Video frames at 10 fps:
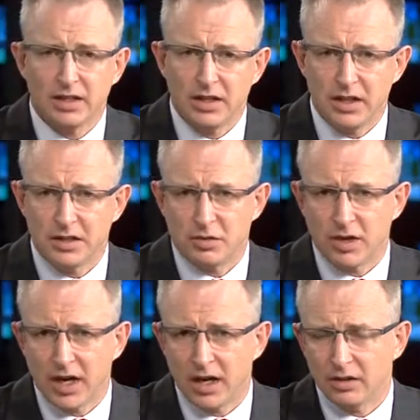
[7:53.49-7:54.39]

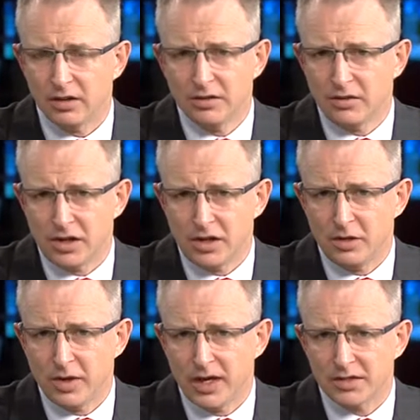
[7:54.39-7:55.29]
Israel, the
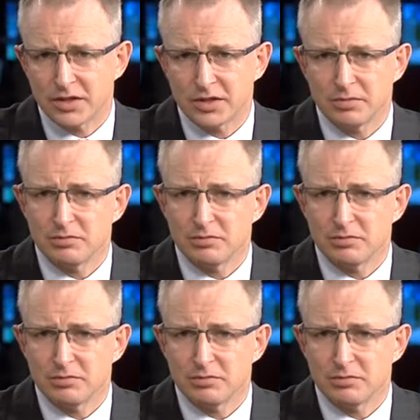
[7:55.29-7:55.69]
US,